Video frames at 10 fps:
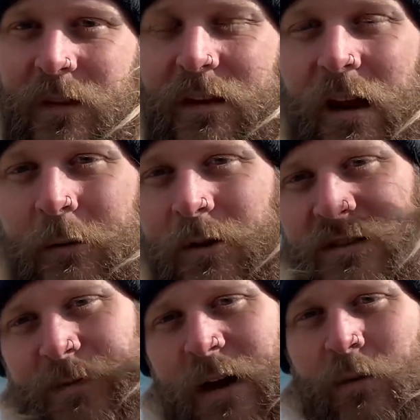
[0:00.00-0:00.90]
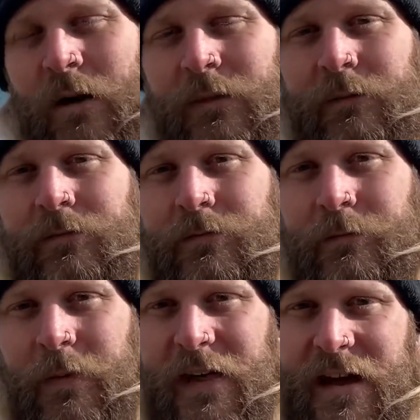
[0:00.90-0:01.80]
And I'm going to explain what I mean
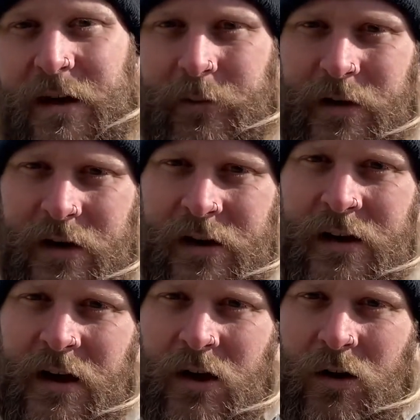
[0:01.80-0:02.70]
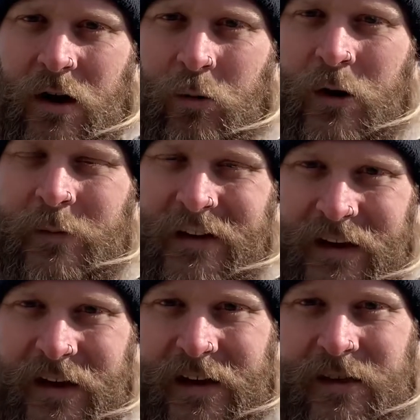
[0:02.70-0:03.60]
by that. But I want to be
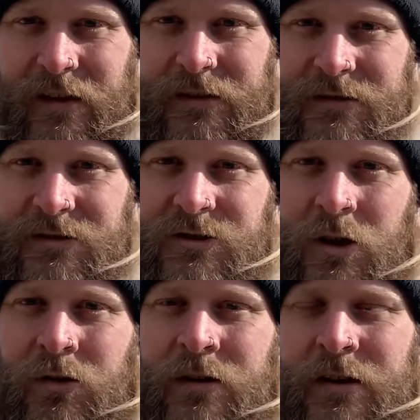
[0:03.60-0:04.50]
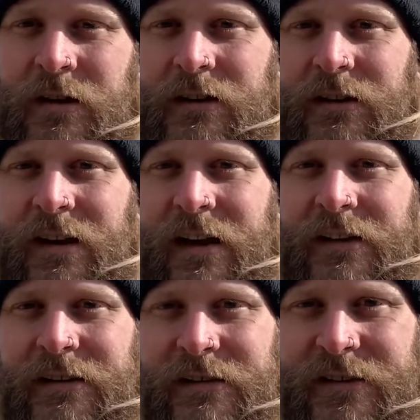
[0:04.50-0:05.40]
clear that don't let
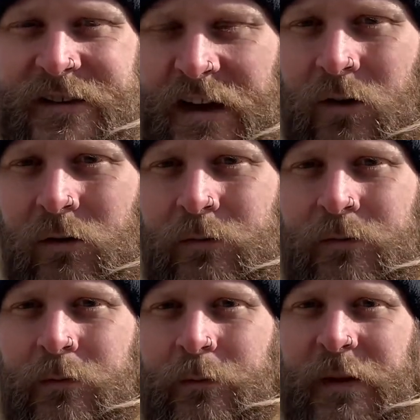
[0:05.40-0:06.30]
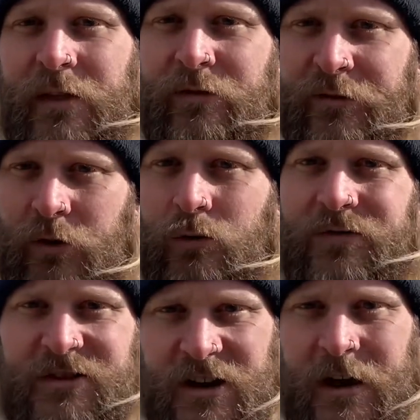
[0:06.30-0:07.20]
doubt be the fuel
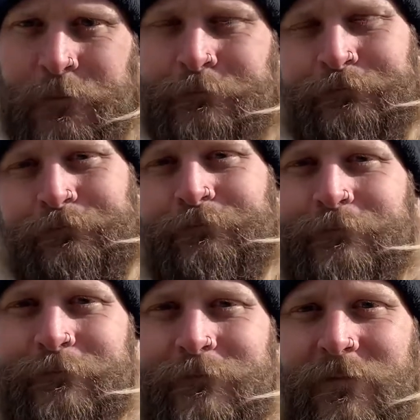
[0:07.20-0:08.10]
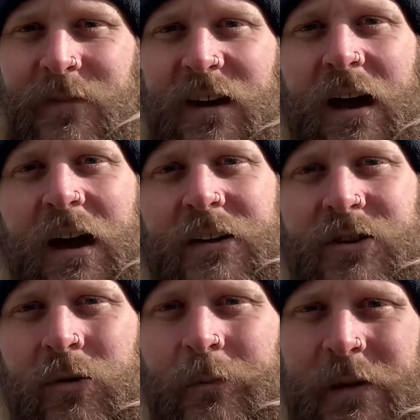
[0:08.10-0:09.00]
for shame.
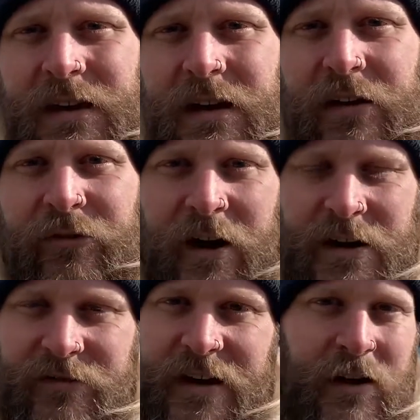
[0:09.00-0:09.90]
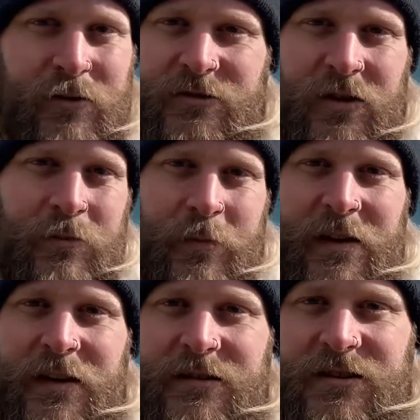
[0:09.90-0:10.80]
Don't be afraid of doubt. Don't
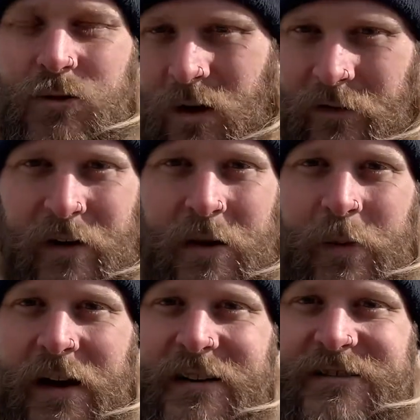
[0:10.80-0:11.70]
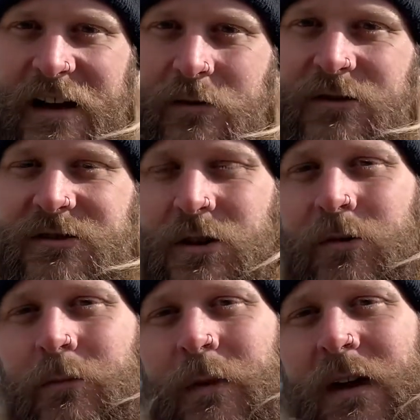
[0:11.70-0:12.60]
be disqualified by doubt.
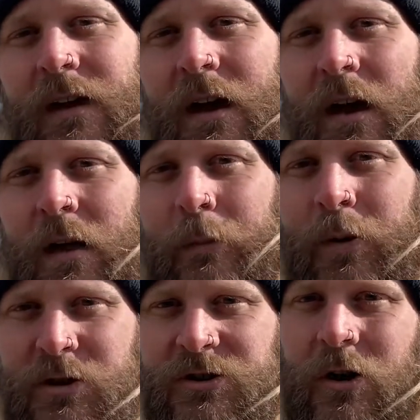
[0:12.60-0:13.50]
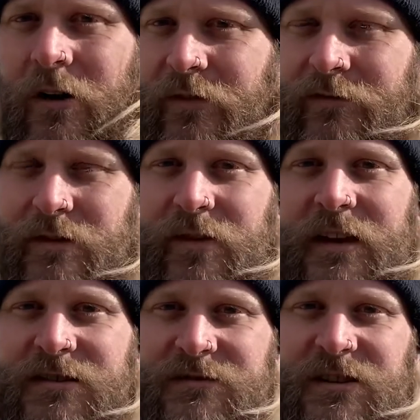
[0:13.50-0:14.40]
Don't be pushed off of the
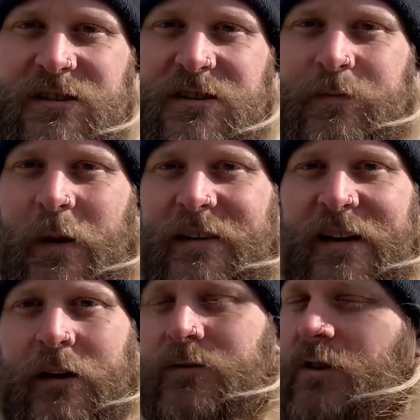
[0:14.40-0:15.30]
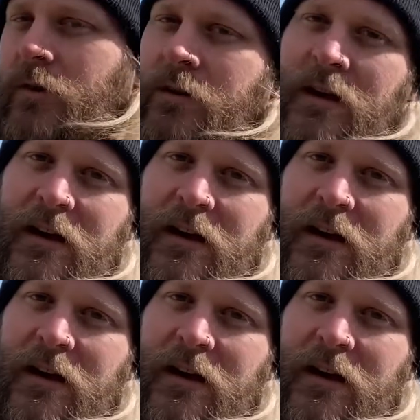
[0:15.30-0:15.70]
things of Jesus by doubt. Don't